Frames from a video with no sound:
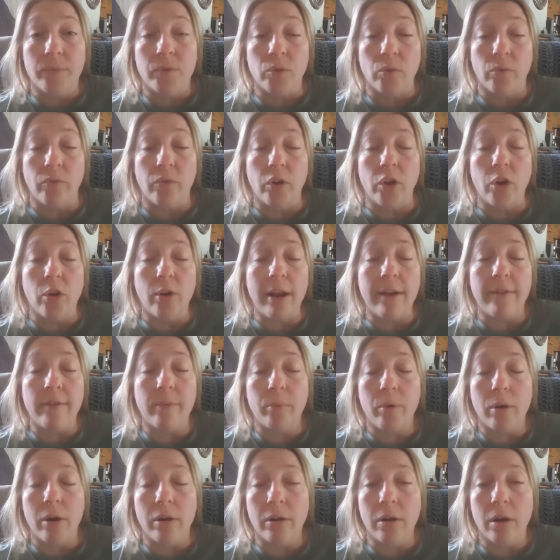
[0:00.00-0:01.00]
So if you don't have
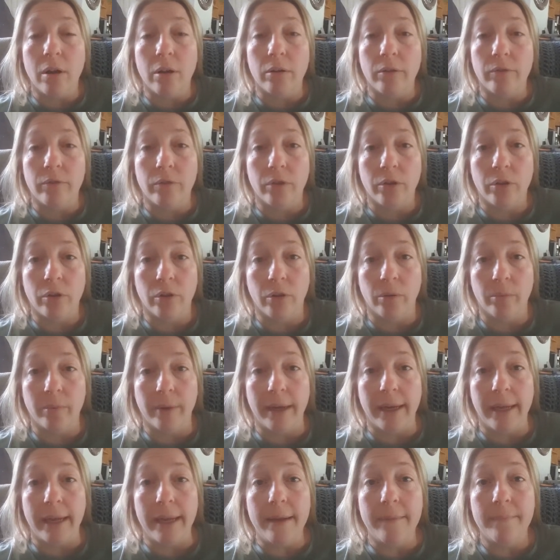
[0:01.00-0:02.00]
a prong collar for her
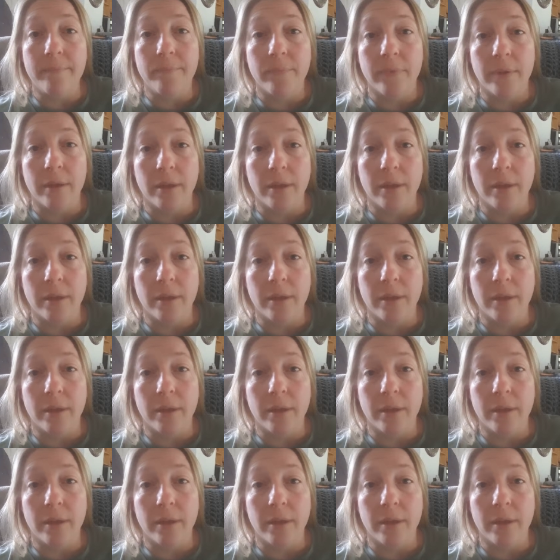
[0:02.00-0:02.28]
already,